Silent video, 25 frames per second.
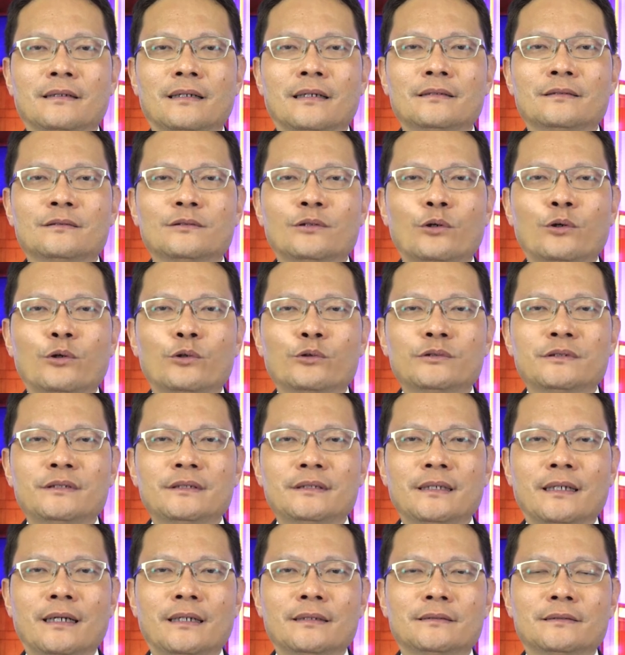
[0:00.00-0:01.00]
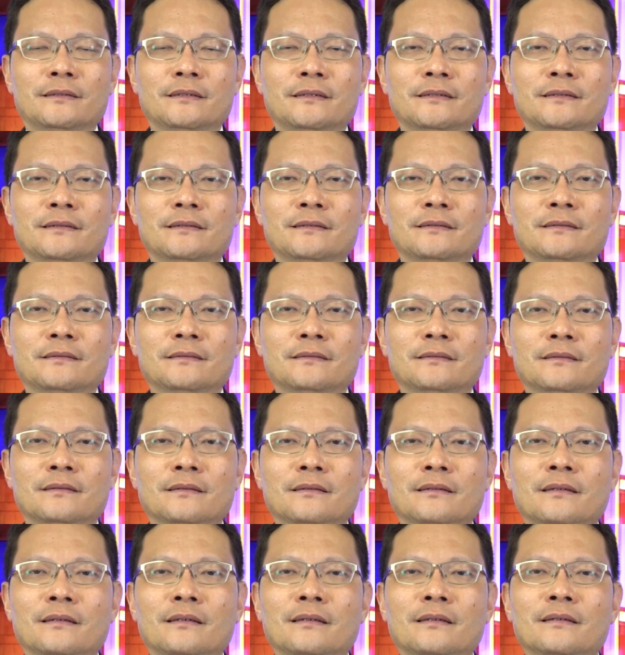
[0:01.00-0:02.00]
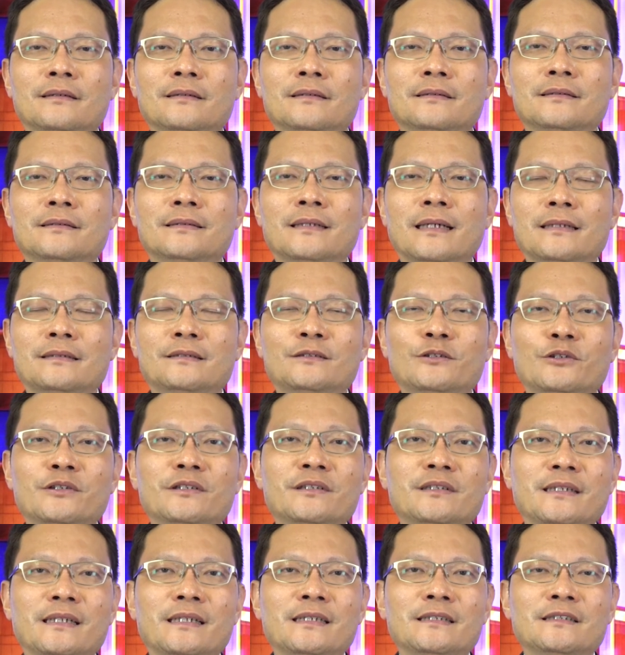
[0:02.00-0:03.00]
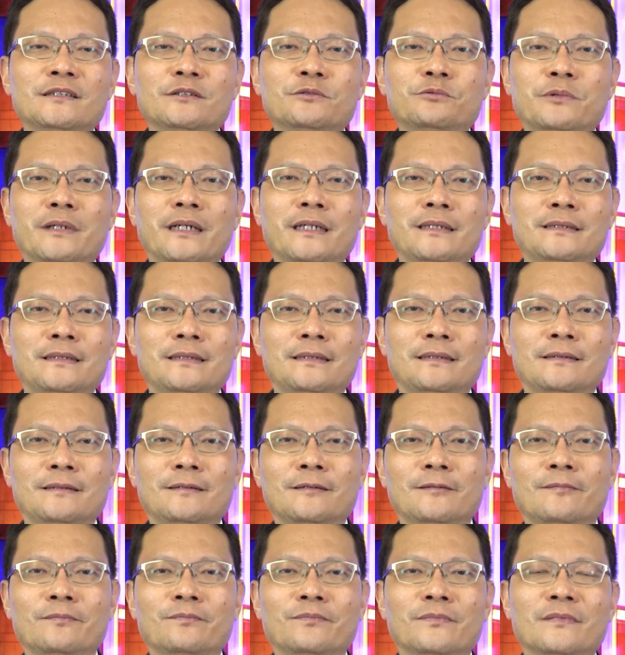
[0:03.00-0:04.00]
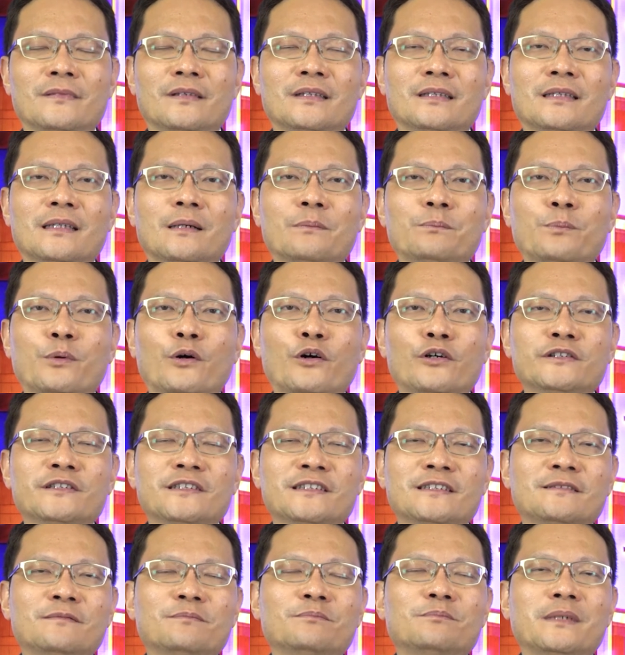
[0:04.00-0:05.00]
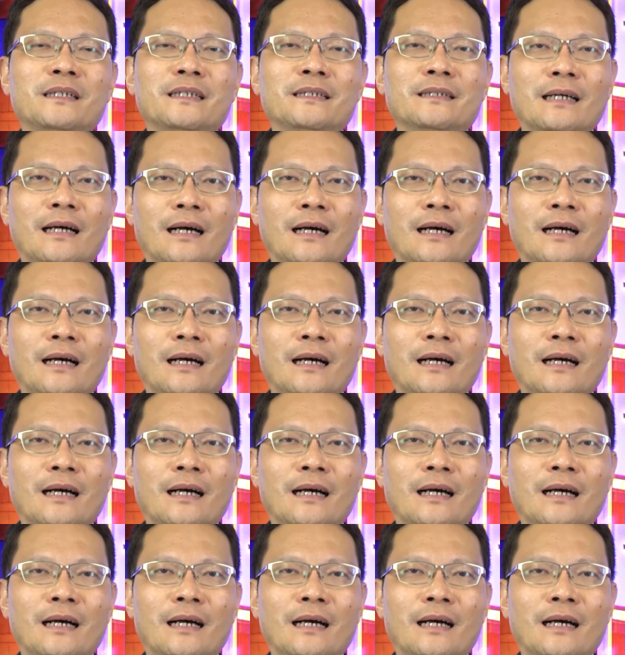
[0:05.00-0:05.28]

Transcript: and told the others, "Get your things ready. The boss may